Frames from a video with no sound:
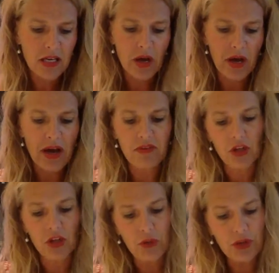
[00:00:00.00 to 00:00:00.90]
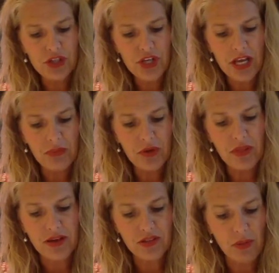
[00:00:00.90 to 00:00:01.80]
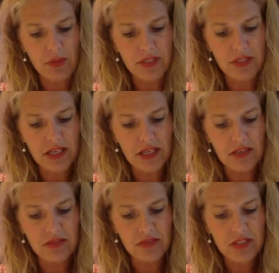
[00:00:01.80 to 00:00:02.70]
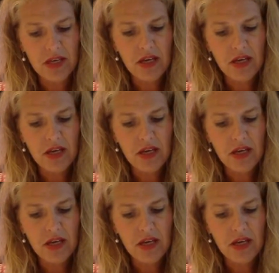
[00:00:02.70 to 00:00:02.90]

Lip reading: having a lower chamber, the House of Representatives,